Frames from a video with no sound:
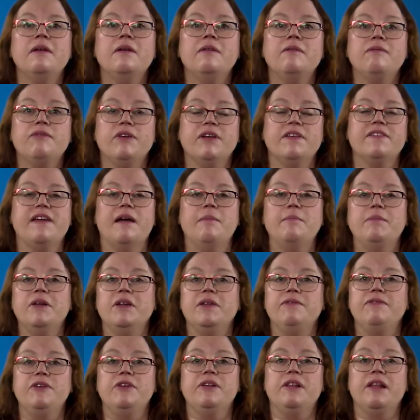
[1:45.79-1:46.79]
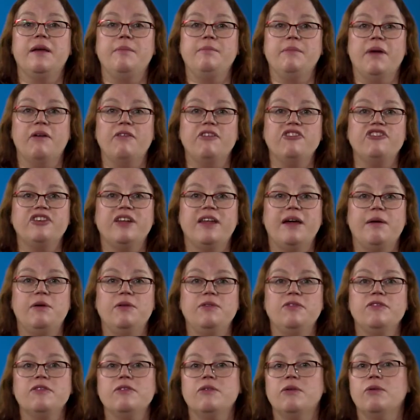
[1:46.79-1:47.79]
For example, if you claim marriage
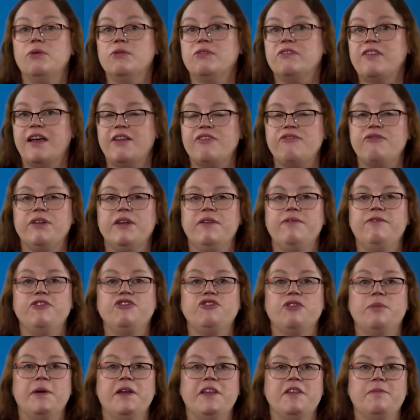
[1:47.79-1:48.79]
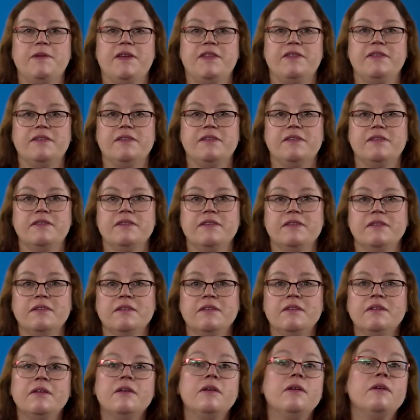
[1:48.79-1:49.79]
allowance or tax relief for job expenses,
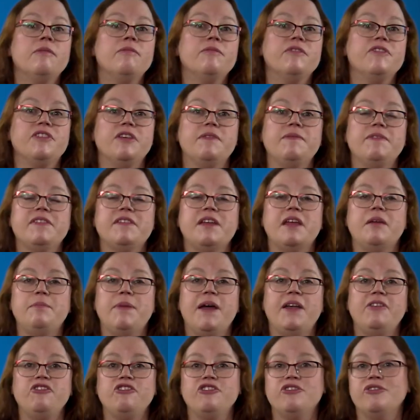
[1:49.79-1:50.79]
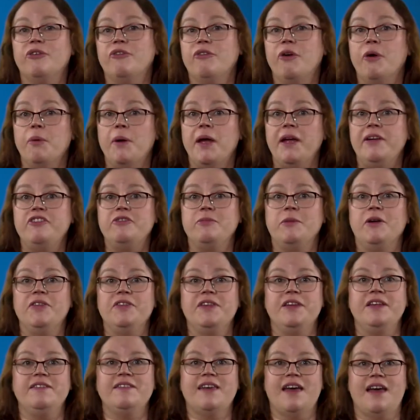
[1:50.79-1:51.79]
receive a state pension or owe
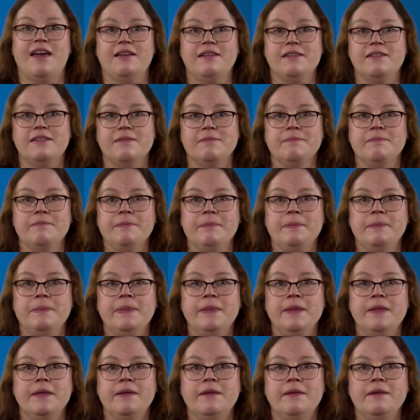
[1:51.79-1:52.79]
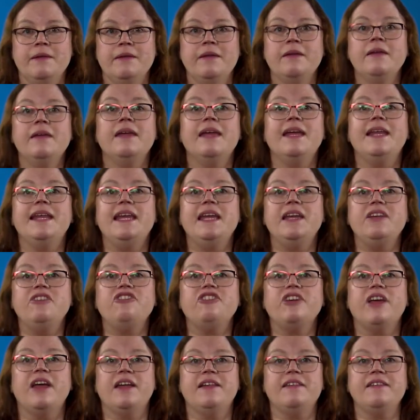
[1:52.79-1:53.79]
HMRC tax. In each
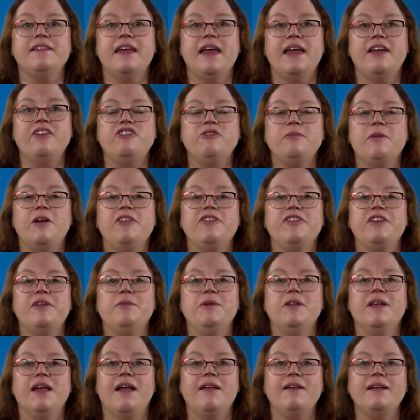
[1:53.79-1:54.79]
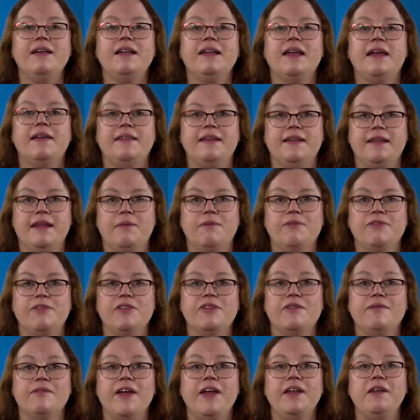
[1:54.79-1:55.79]
case, HMRC will calculate the allowances
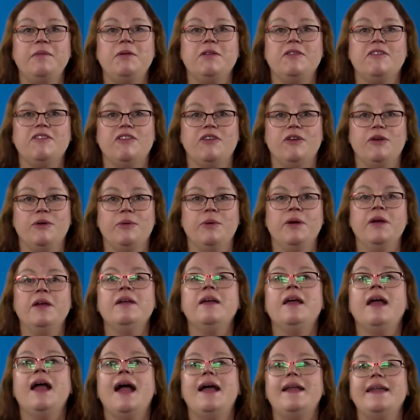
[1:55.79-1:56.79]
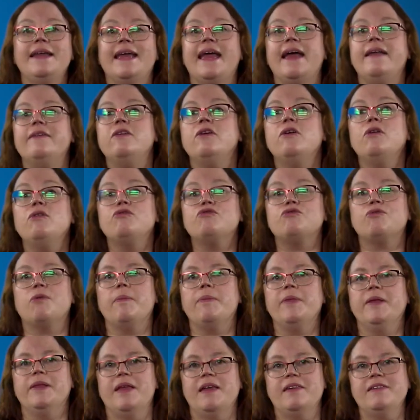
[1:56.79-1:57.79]
available to you and again drop
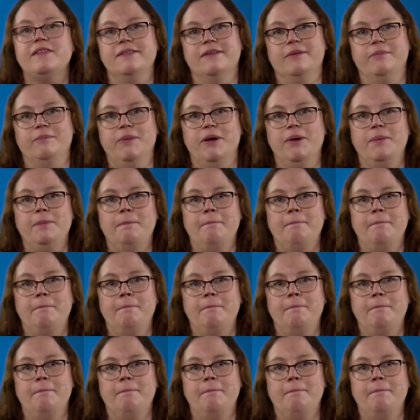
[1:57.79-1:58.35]
the last number.